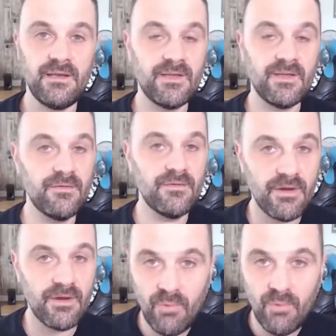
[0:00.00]
and they do
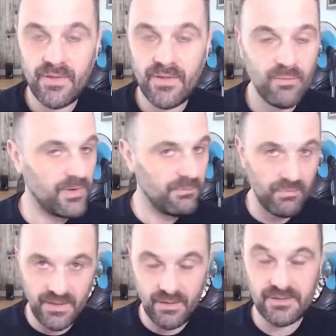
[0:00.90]
very well with it.
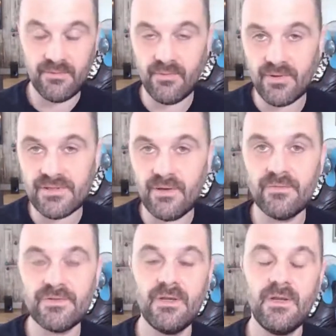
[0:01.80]
We know some of them
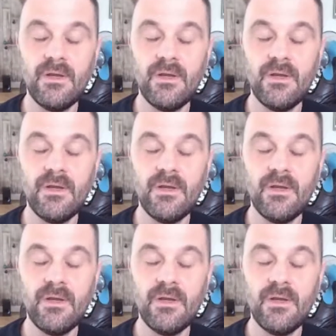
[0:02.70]
ourselves.